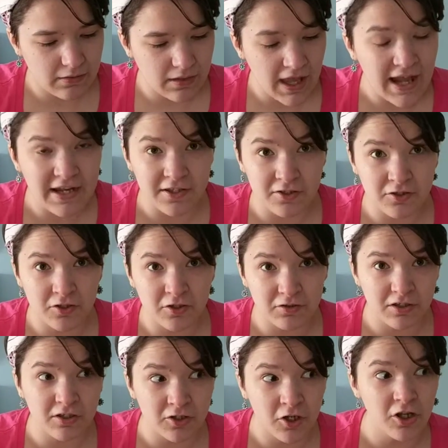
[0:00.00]
had it
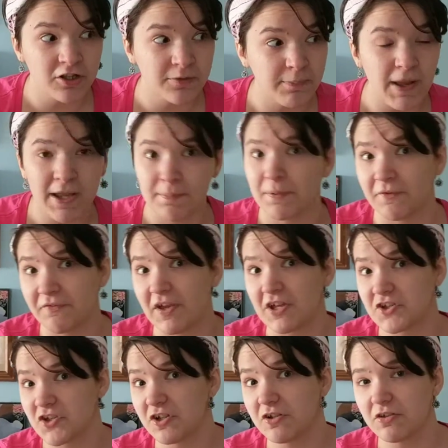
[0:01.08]
co cooked by a
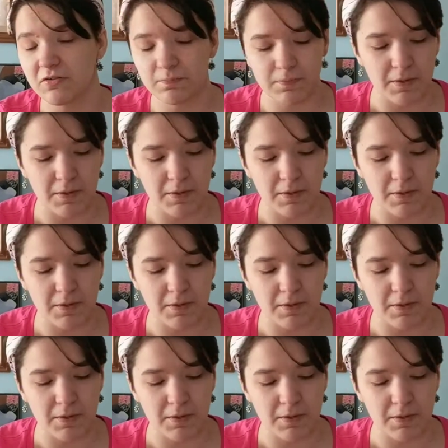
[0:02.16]
professional,